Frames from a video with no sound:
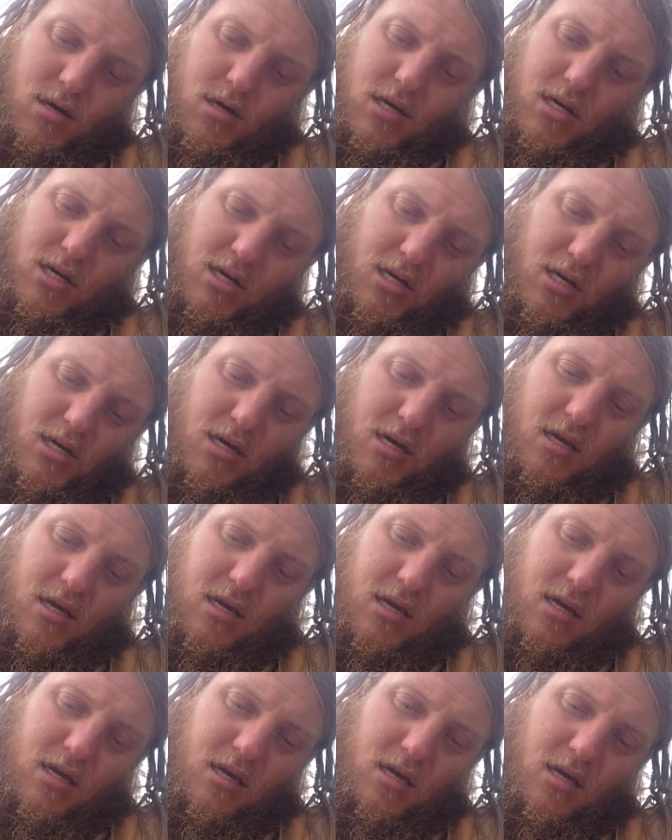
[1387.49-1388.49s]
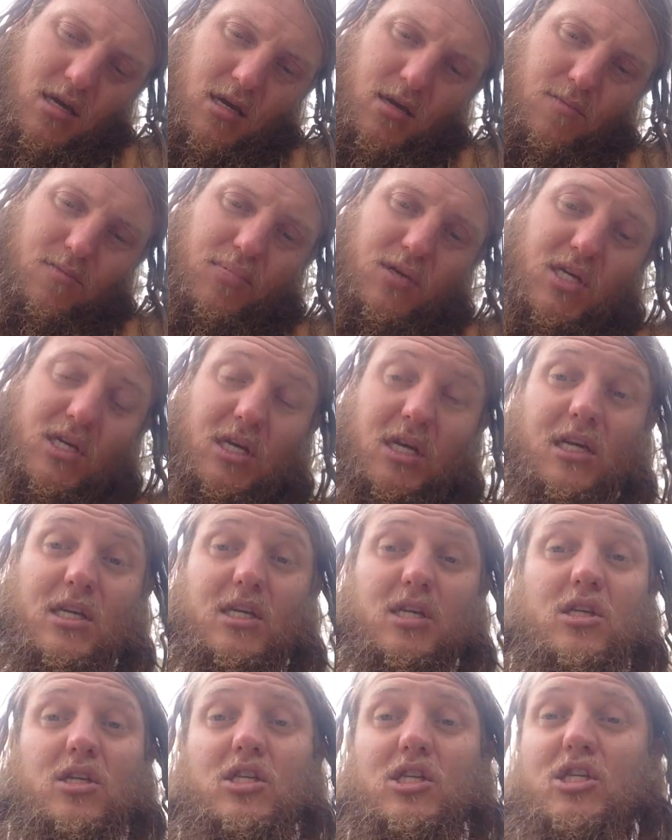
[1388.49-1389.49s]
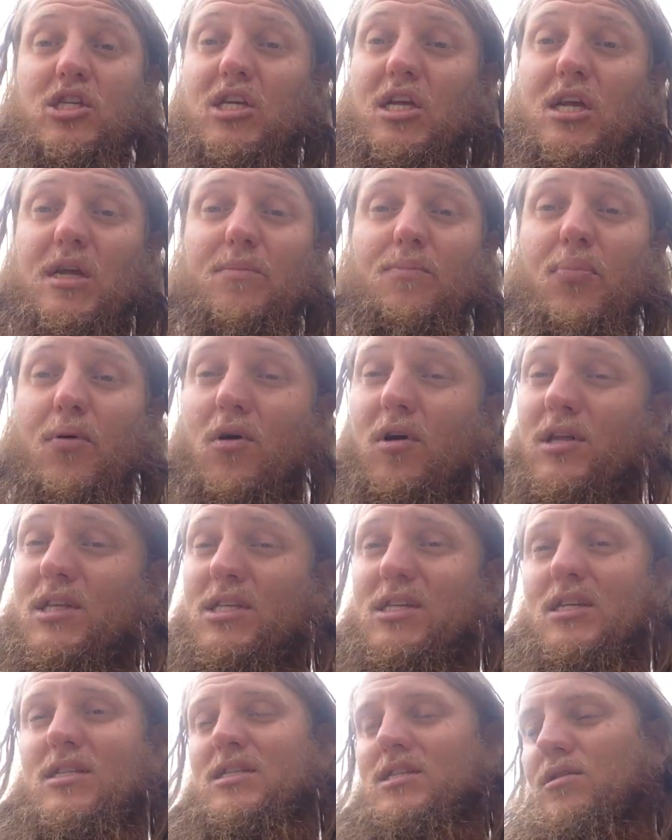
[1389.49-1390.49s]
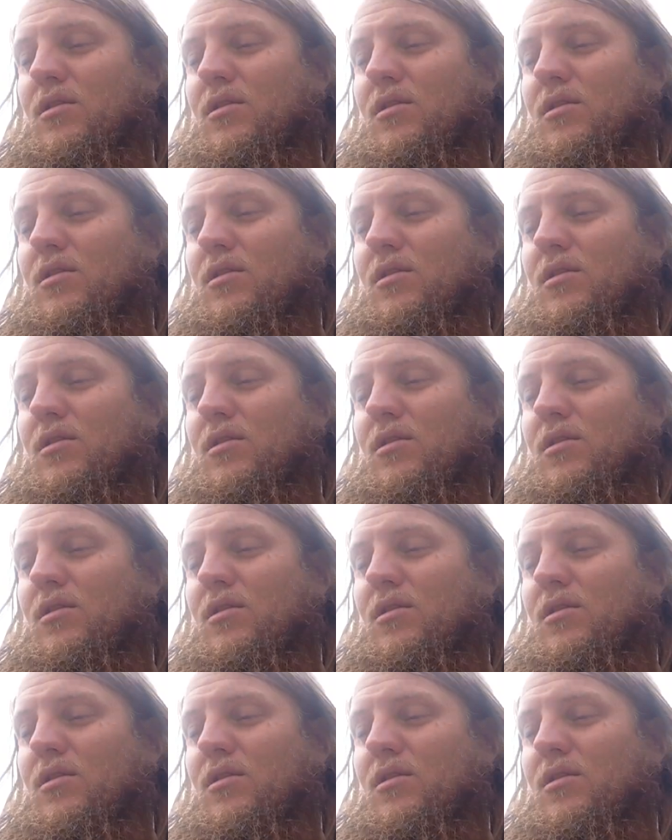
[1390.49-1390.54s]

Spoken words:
she puts it